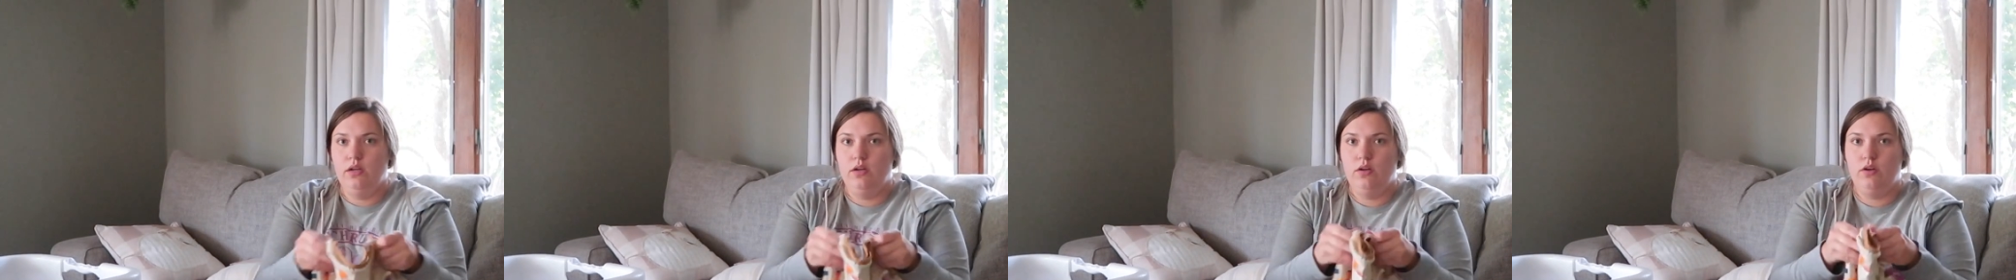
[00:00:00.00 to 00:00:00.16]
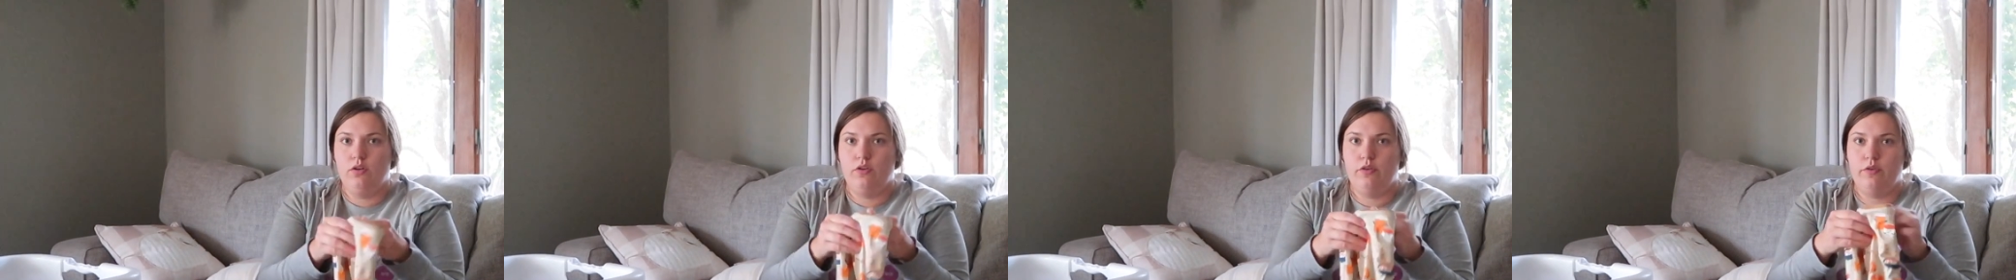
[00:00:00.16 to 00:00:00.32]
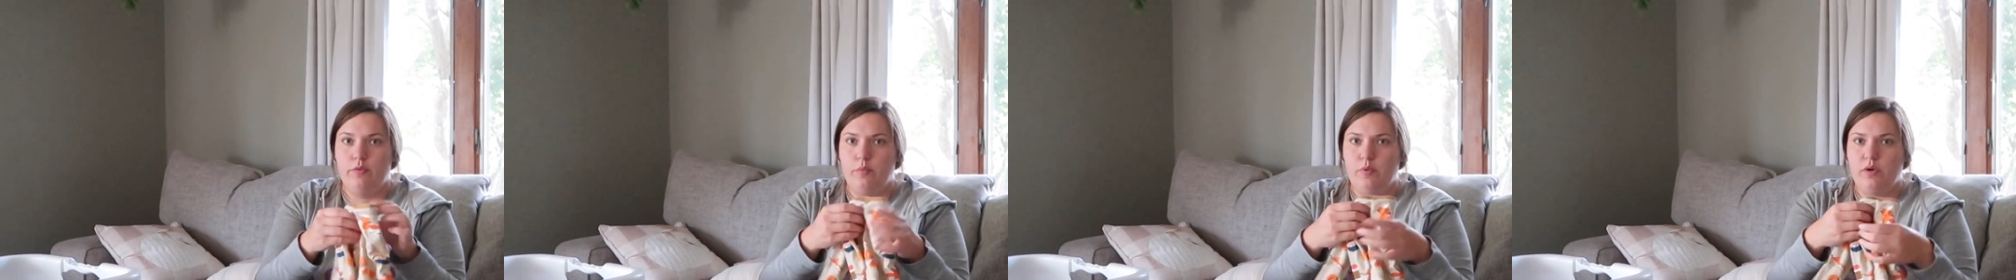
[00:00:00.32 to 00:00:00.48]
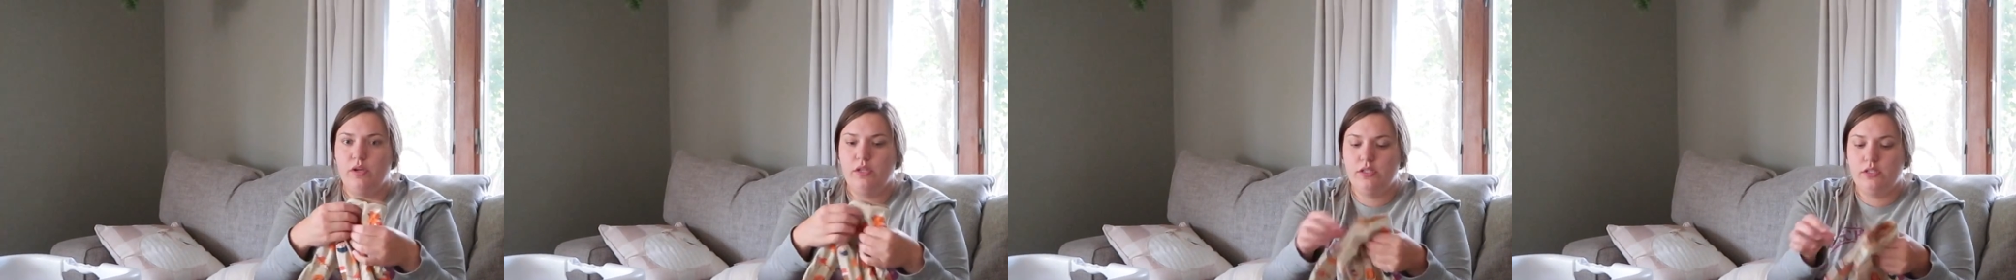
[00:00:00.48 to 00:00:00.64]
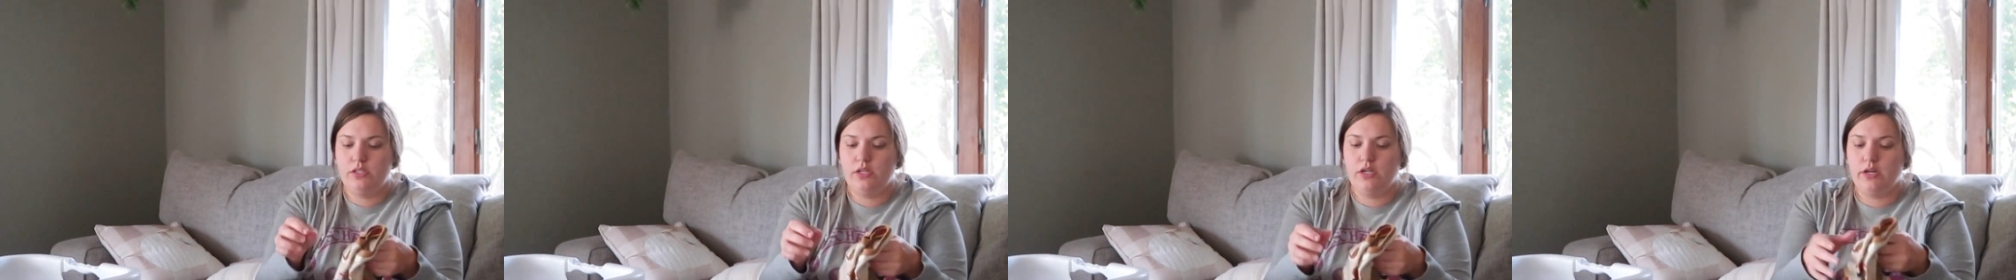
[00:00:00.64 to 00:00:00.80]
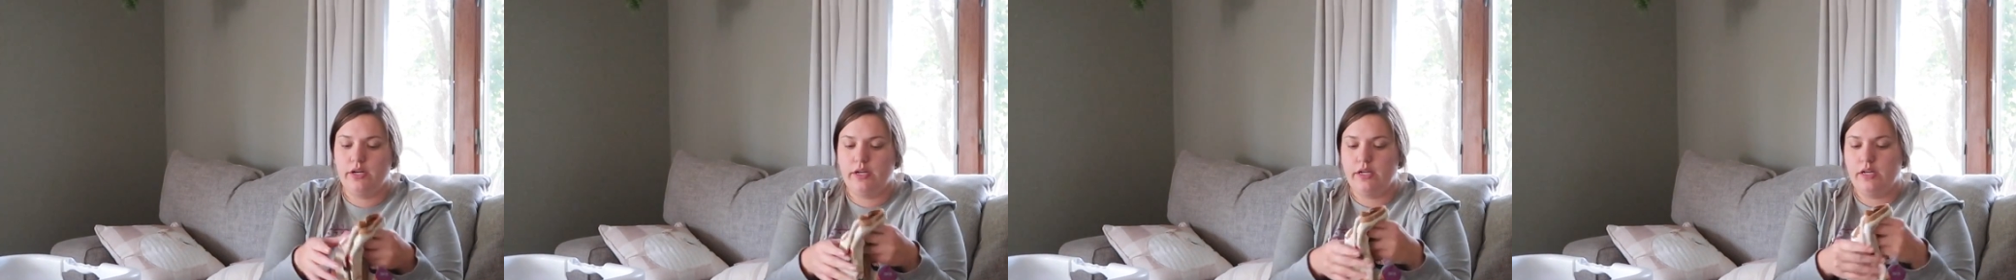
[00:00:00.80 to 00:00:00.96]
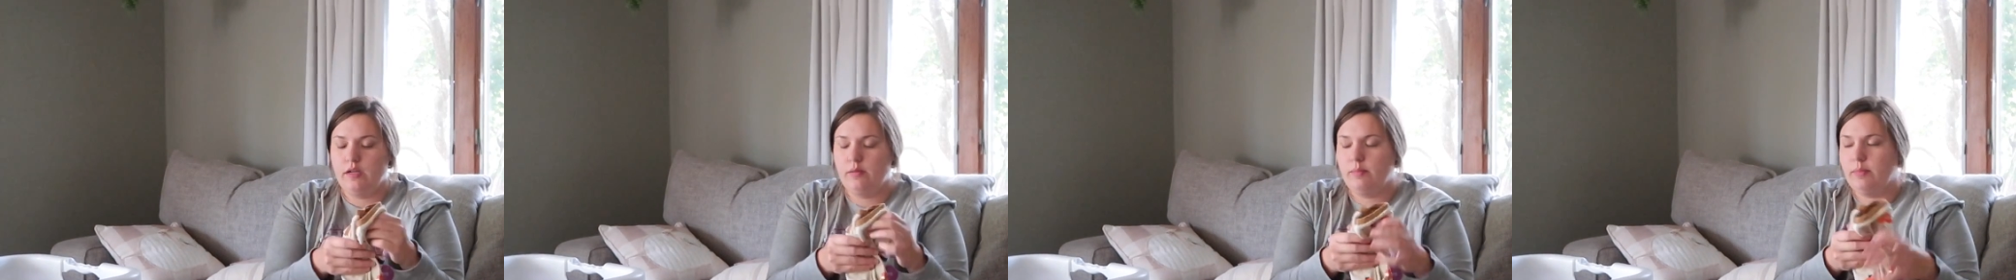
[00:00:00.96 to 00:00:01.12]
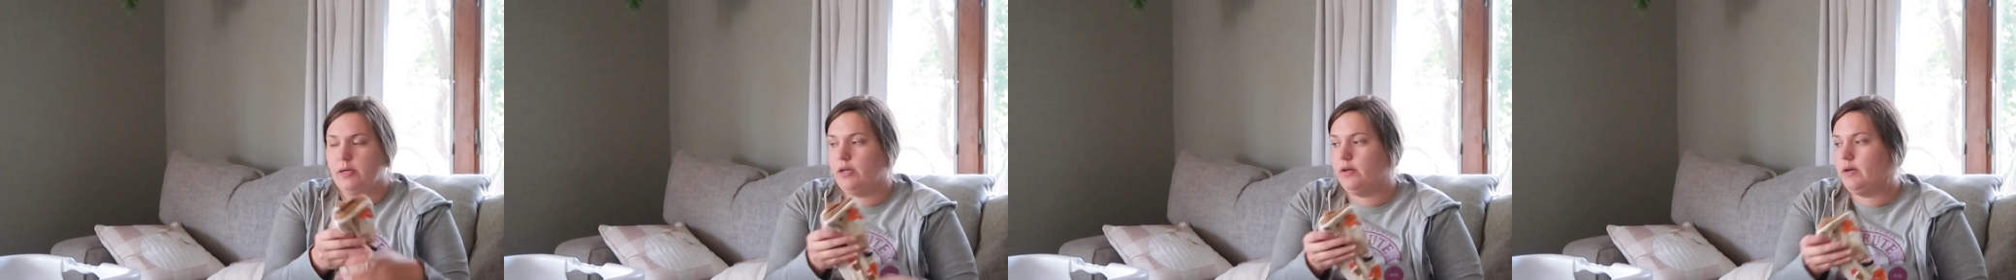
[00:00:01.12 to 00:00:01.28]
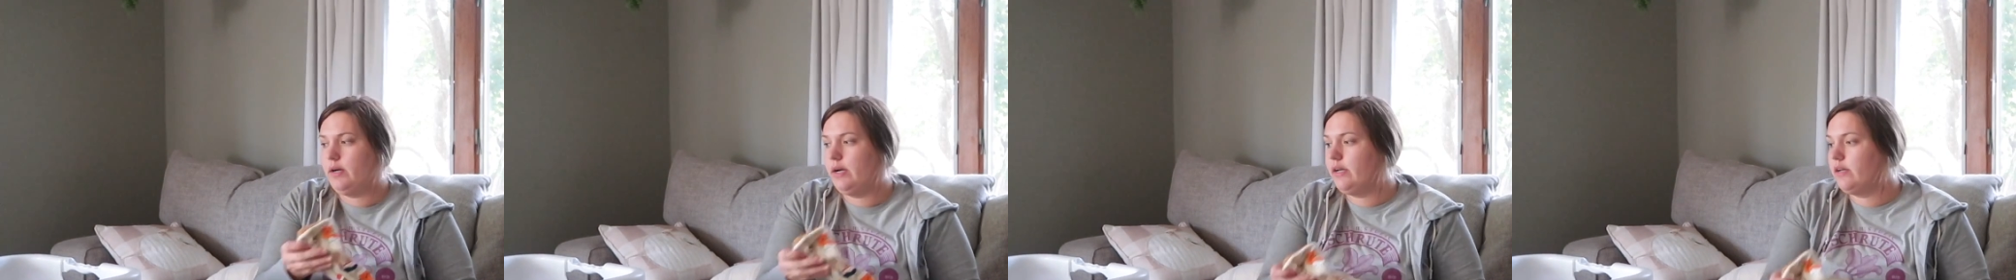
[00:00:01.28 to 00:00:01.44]
or was talking
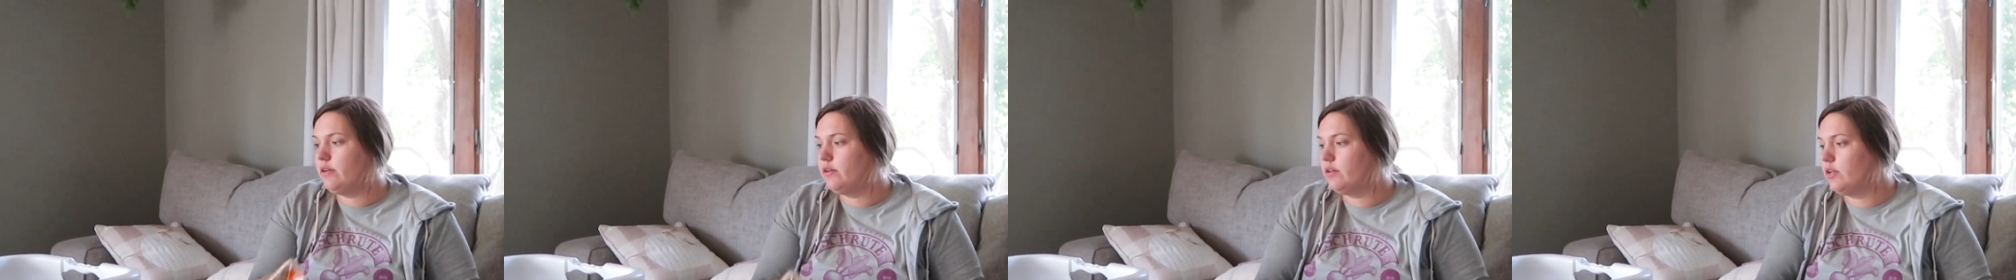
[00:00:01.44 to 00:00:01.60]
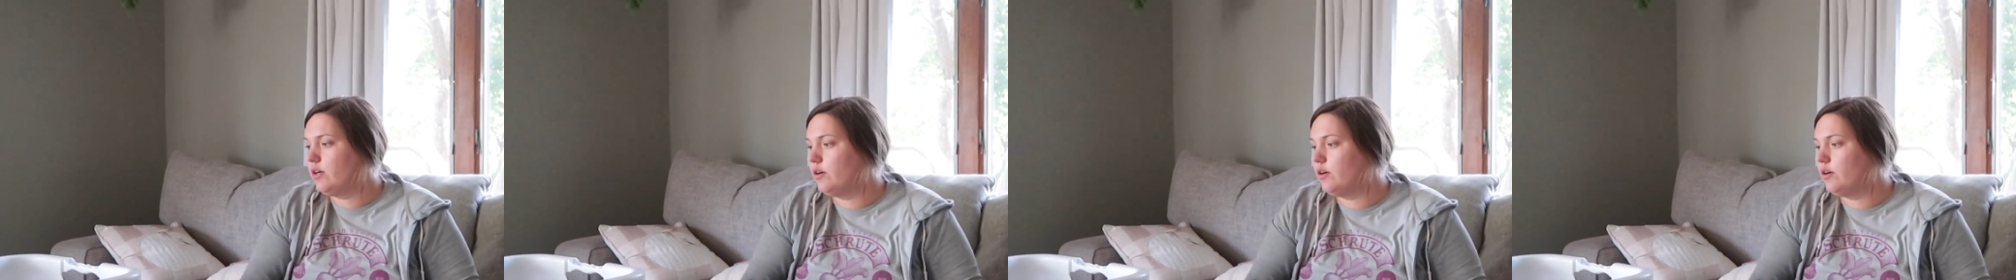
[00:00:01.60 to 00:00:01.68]
about, I don't